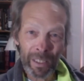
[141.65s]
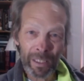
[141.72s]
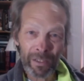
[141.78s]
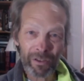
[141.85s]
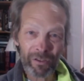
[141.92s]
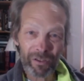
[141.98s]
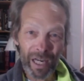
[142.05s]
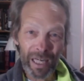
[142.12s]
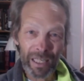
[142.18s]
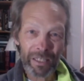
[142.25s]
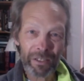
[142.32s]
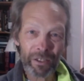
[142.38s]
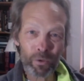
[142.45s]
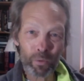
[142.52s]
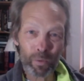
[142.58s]
decided
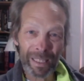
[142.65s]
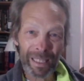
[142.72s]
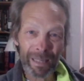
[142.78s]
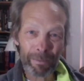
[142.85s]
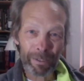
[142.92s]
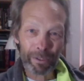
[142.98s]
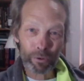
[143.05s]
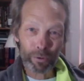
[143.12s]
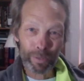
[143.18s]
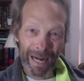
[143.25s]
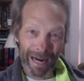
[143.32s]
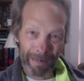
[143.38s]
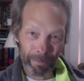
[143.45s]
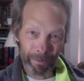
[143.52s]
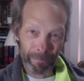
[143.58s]
to rig up a trap.